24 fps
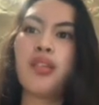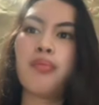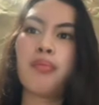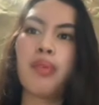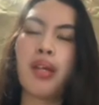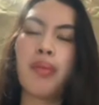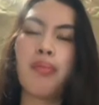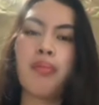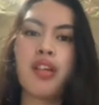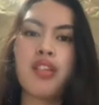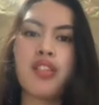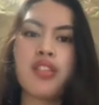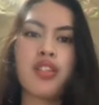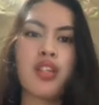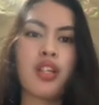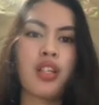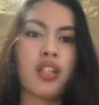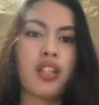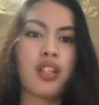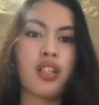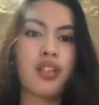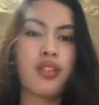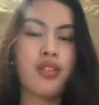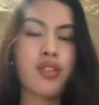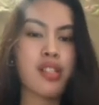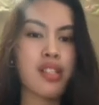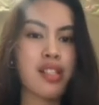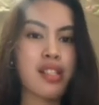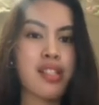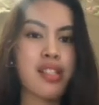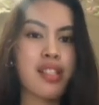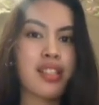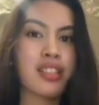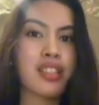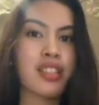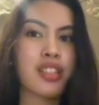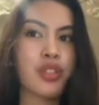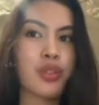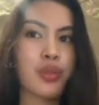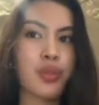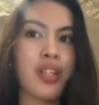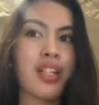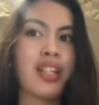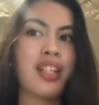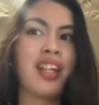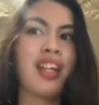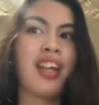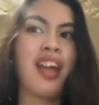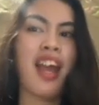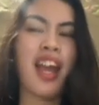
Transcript: my muscular resistance training